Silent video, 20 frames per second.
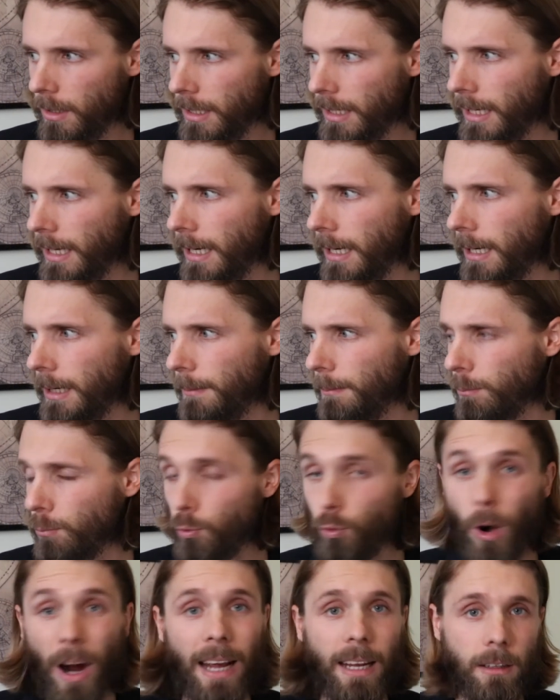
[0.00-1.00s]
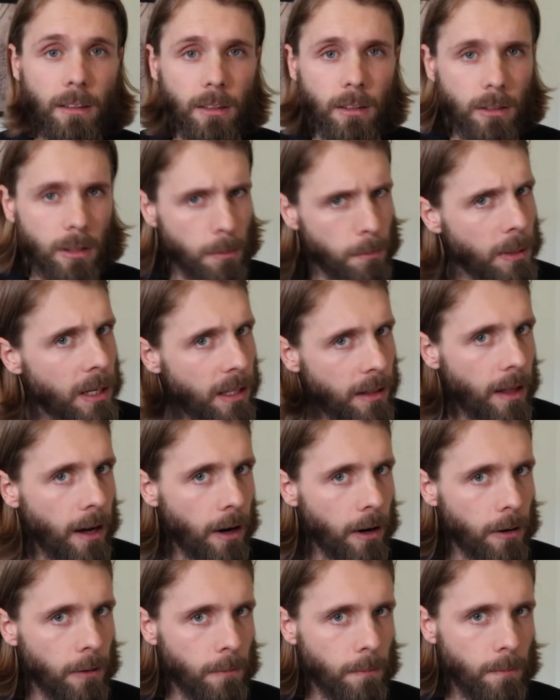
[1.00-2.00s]
uh, right to be
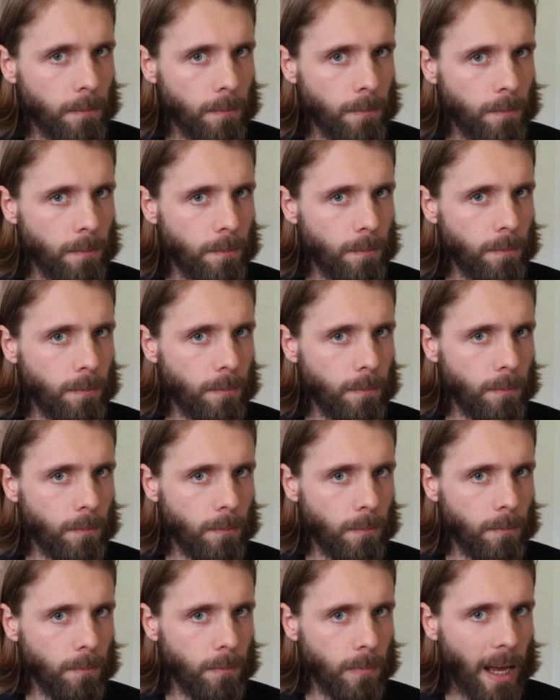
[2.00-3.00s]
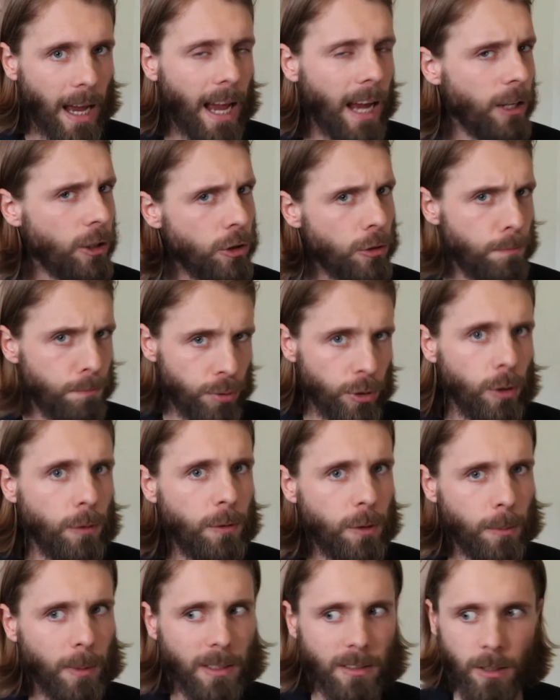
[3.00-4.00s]
there. I had to prove
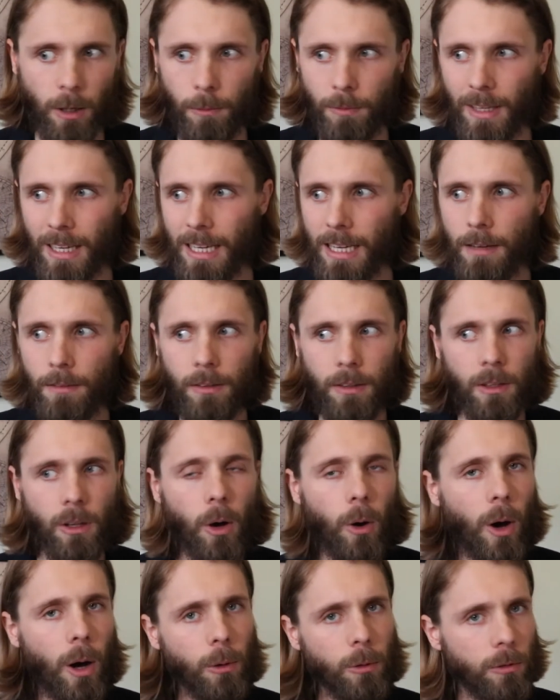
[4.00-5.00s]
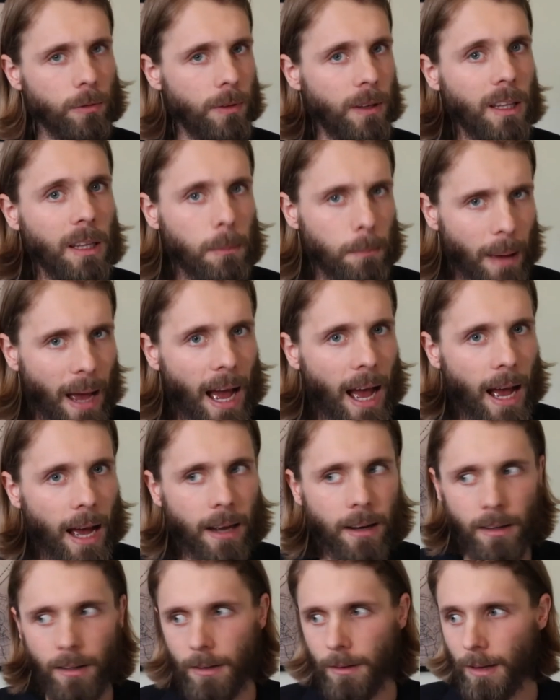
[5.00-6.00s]
to myself that even though I was feeling
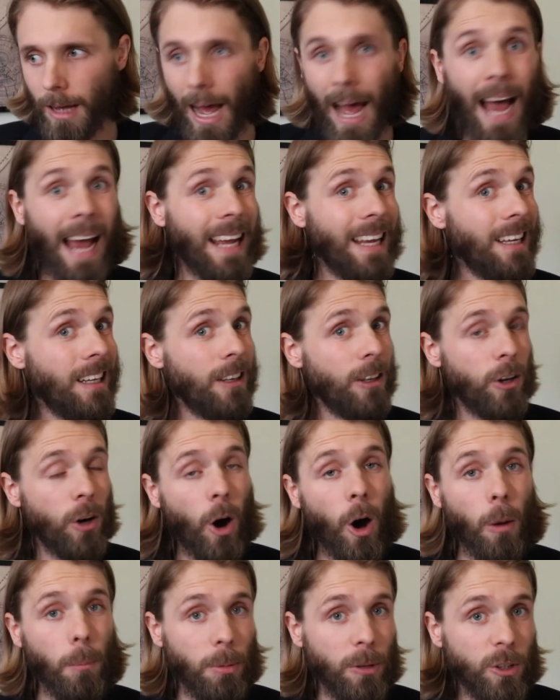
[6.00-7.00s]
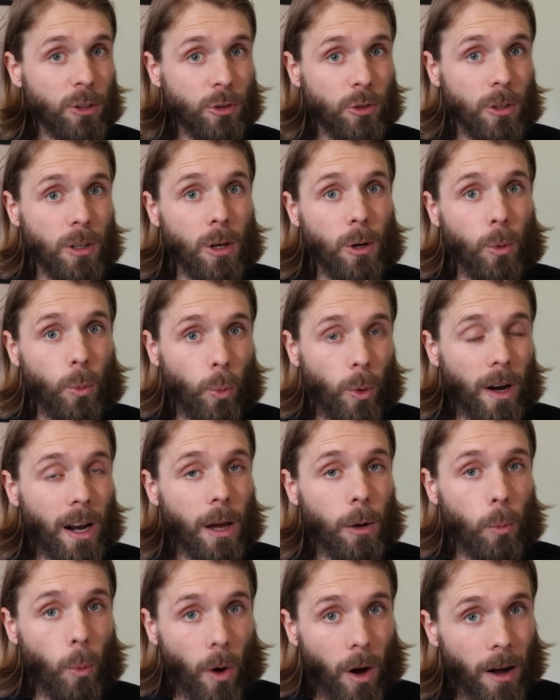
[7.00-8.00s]
bad, I can accomplish what
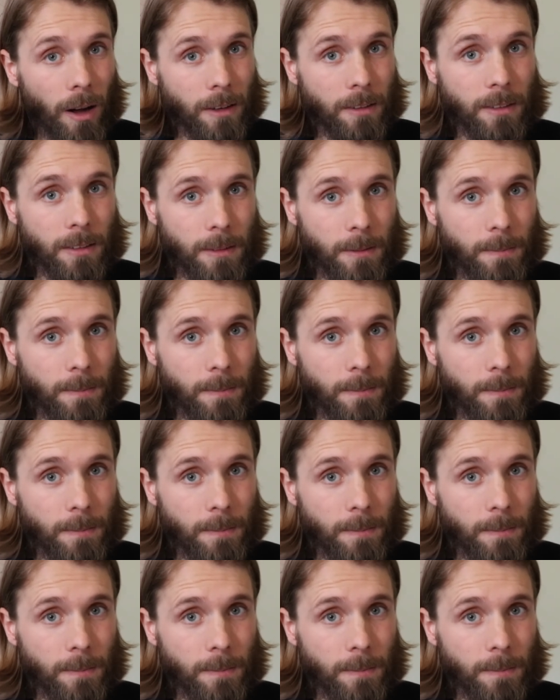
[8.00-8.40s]
I want.